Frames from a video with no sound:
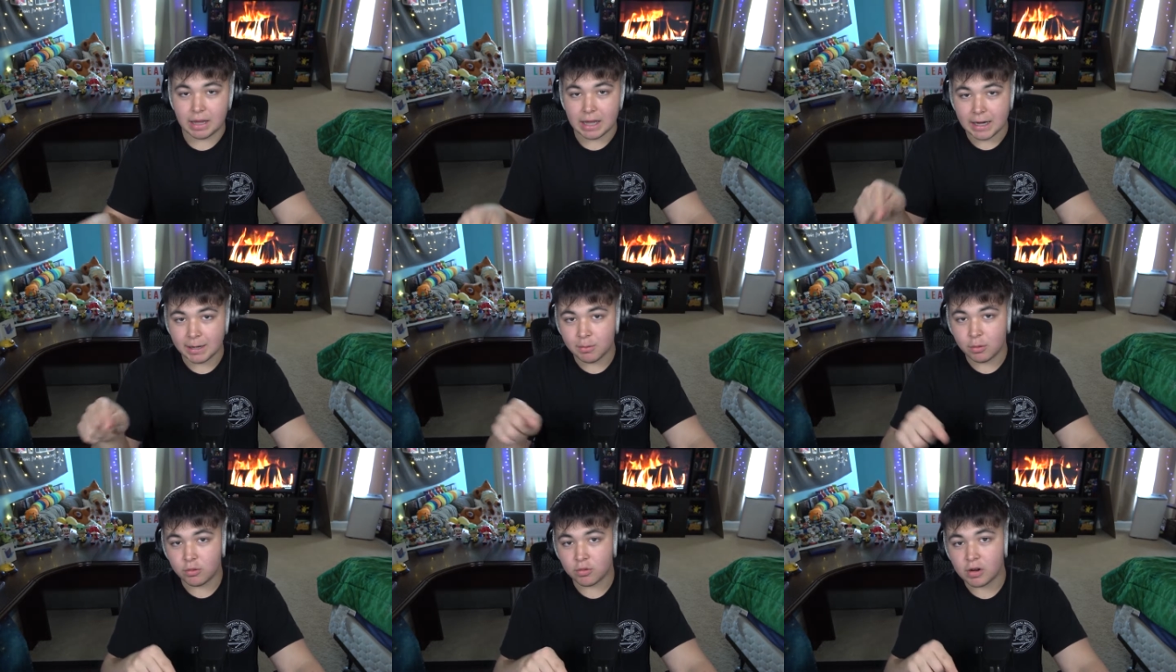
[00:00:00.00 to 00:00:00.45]

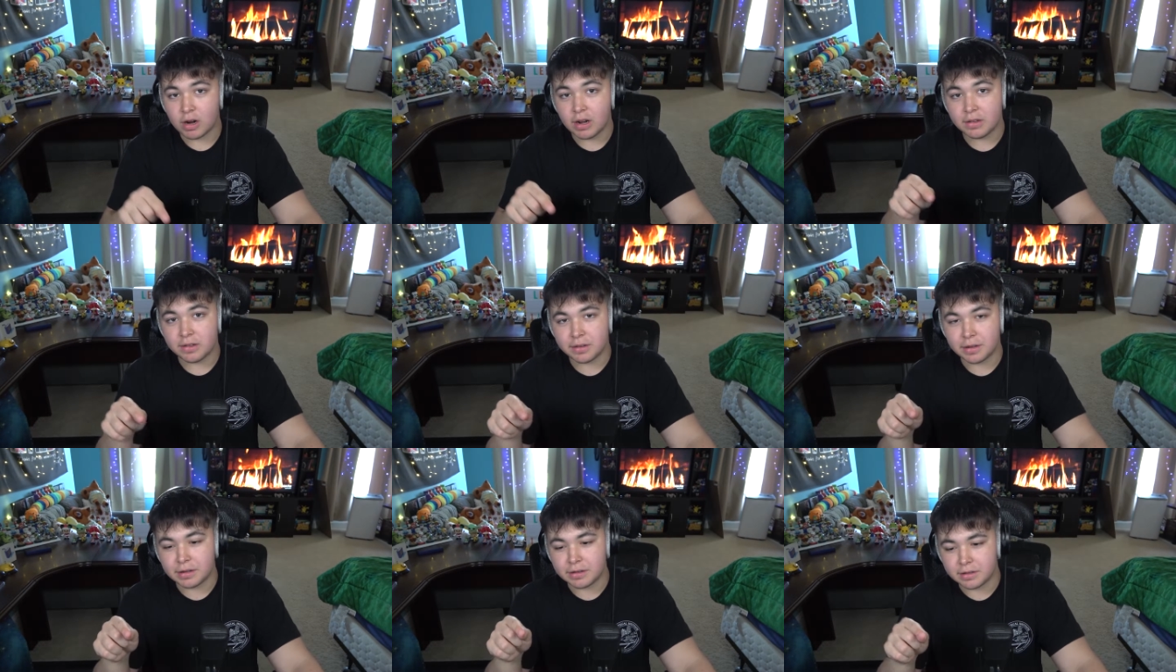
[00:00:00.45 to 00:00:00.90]
Animal
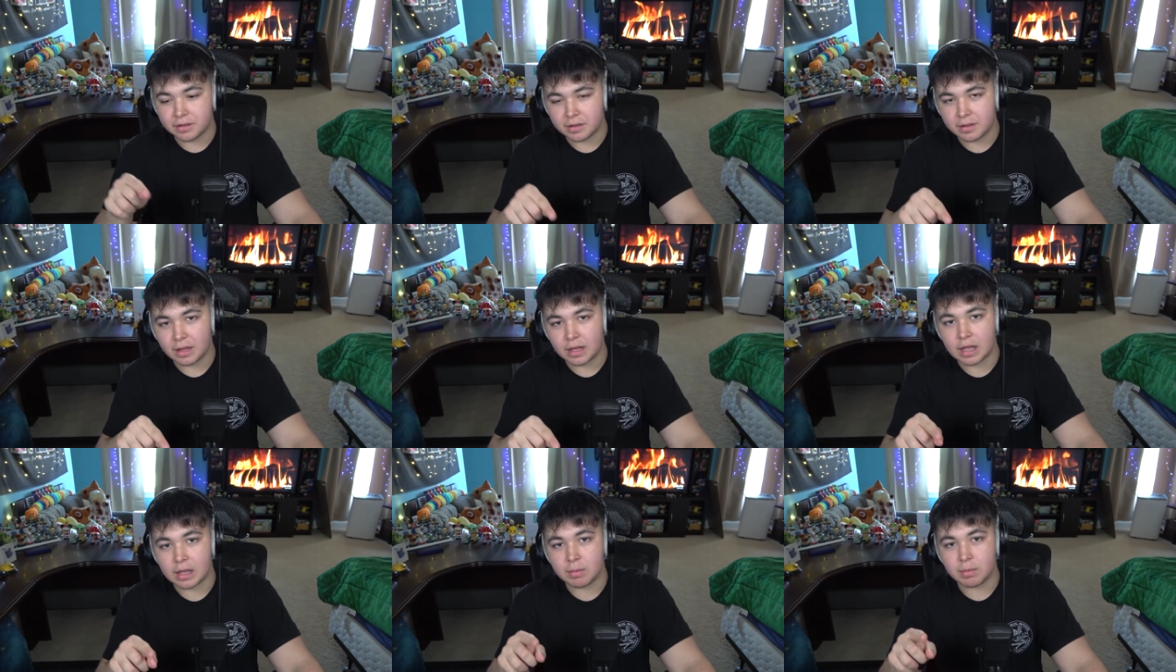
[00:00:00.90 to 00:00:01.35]
Crossing is a
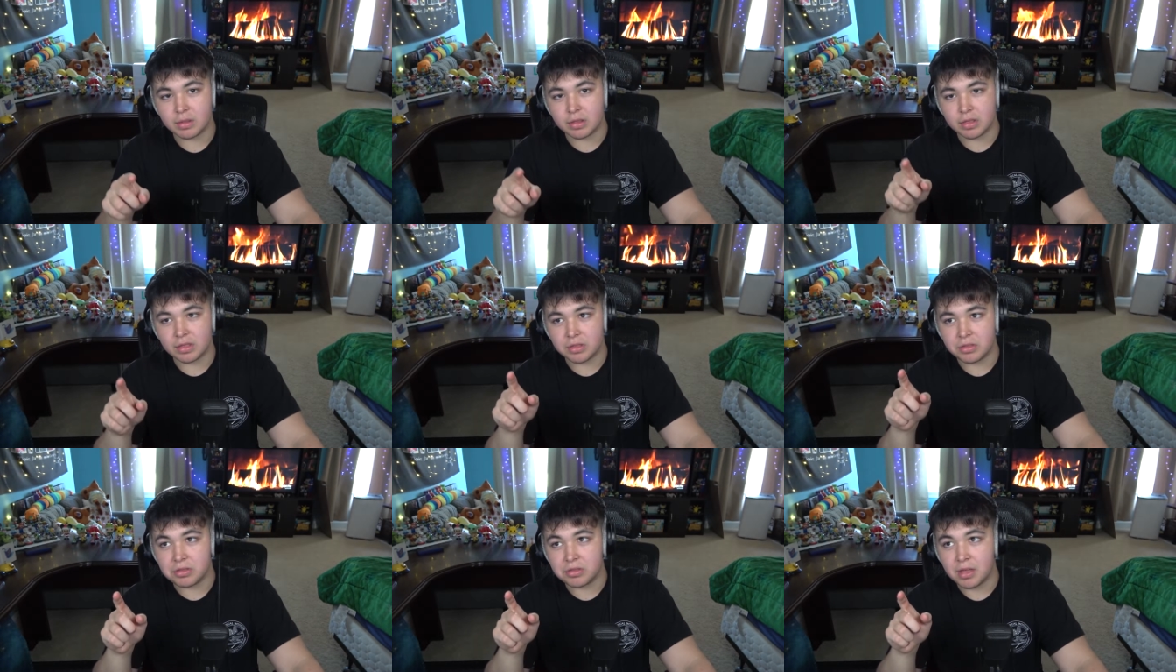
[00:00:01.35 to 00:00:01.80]
game
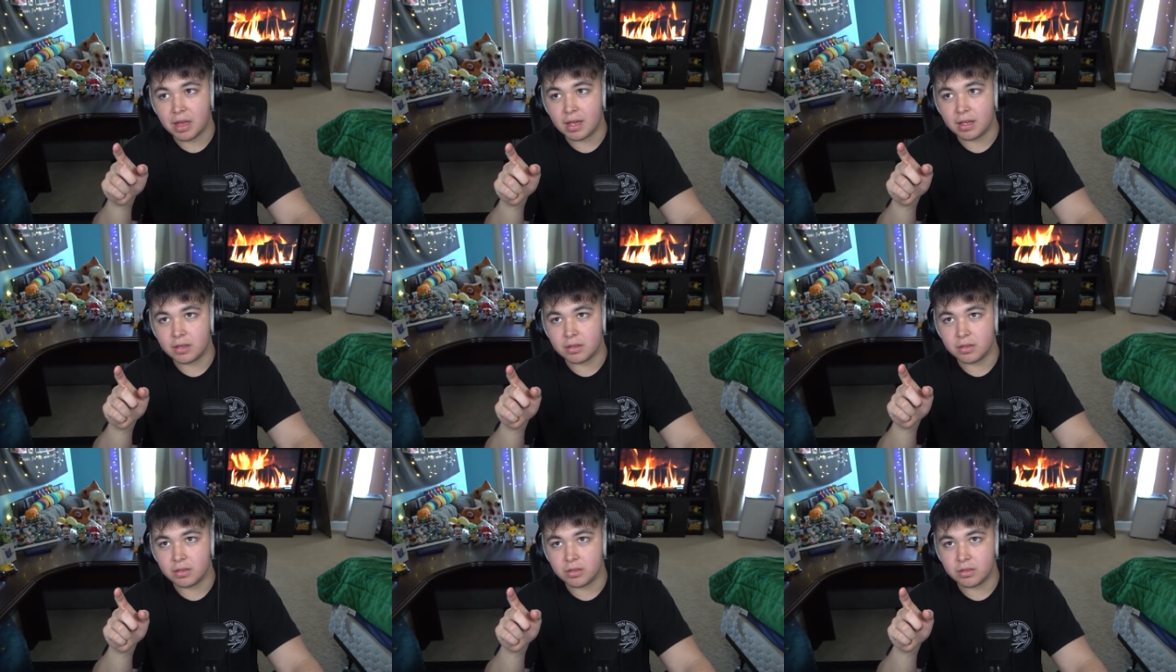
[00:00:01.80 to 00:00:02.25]

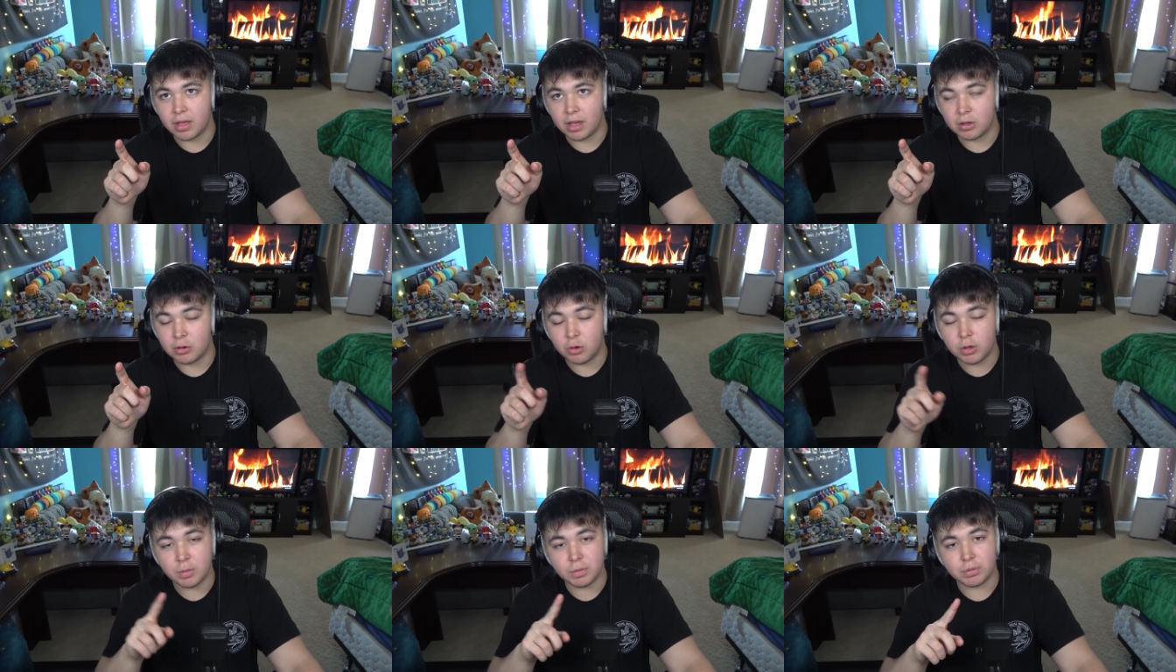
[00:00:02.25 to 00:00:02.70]
that
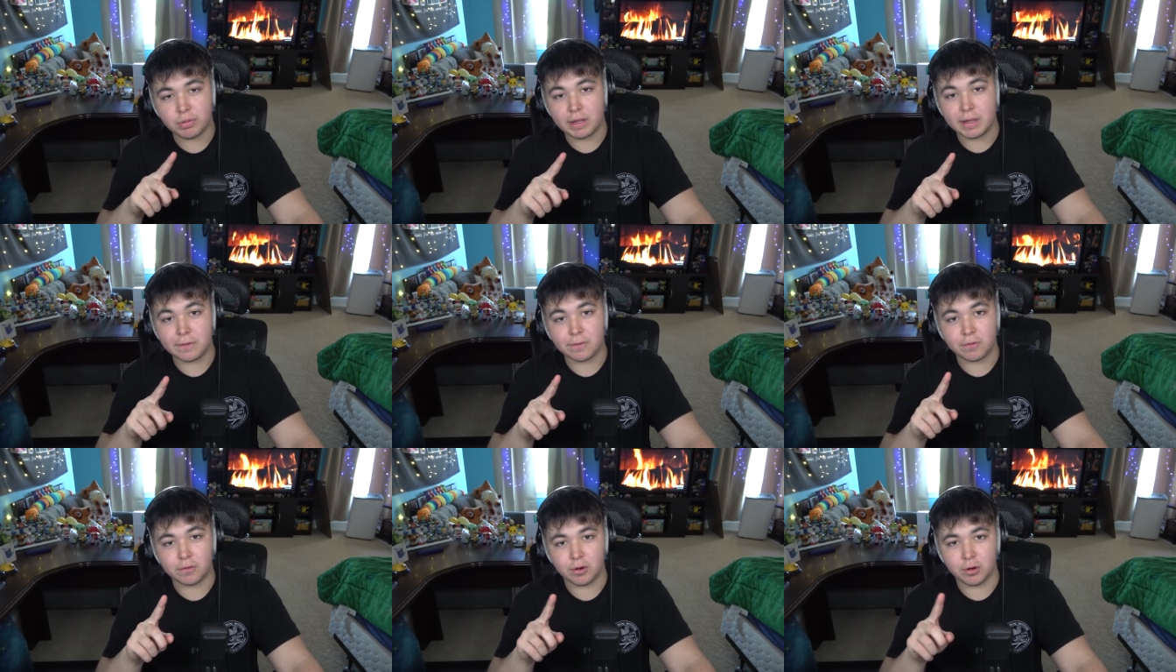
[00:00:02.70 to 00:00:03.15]
you can
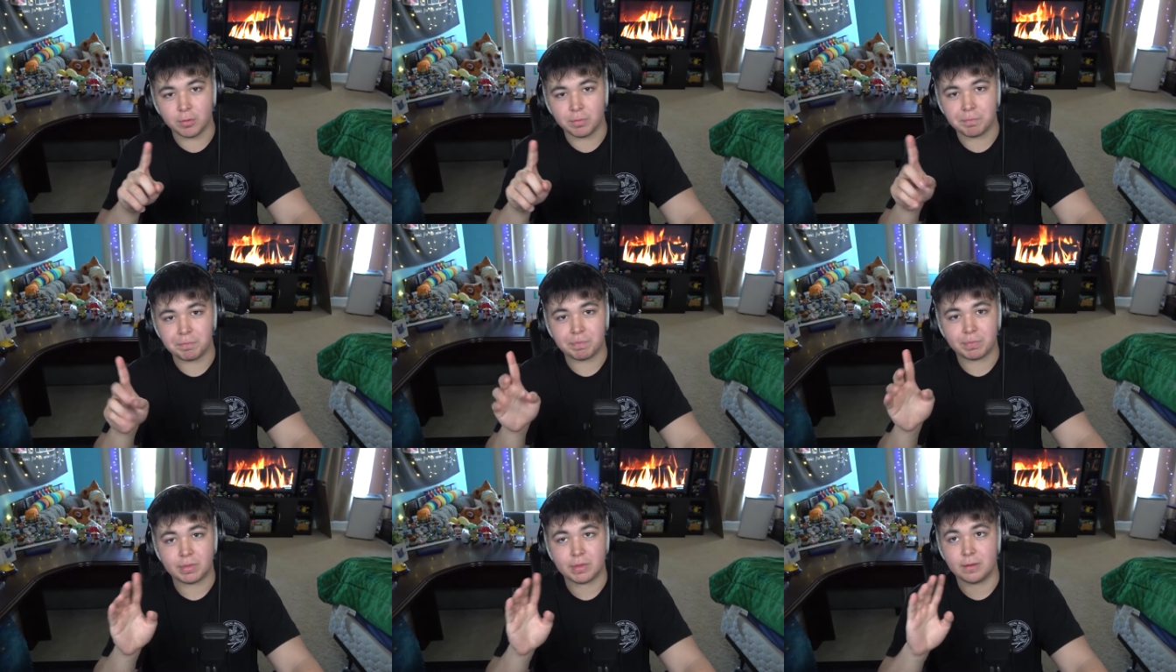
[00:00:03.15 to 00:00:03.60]
play for
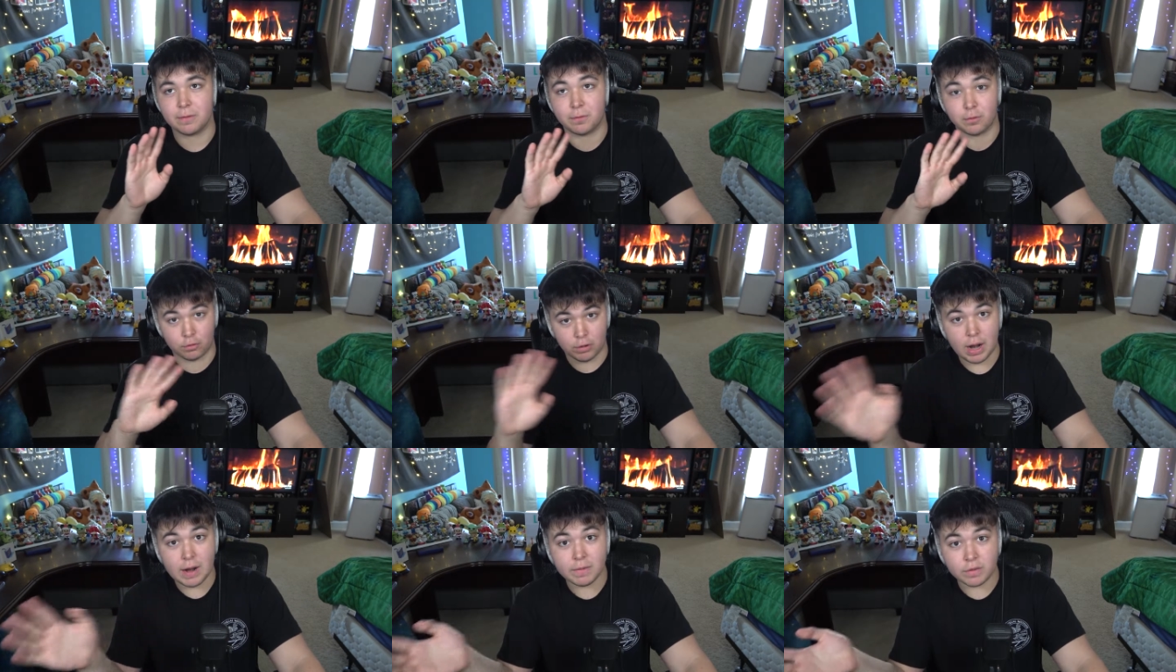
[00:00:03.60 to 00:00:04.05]

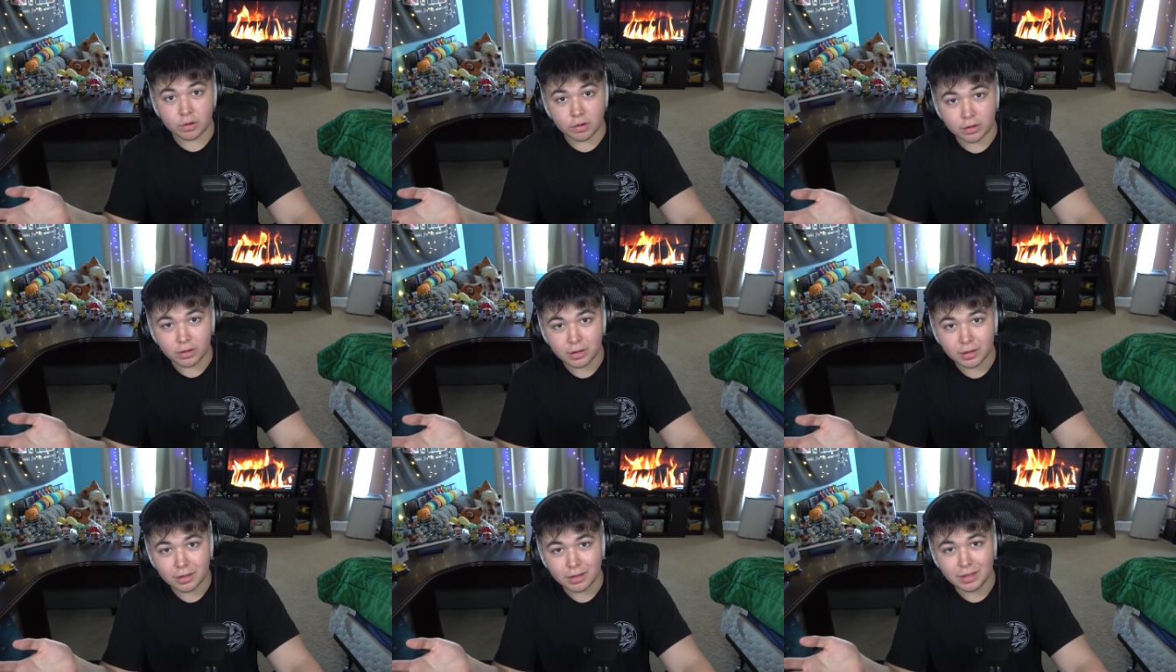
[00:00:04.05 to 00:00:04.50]
forever.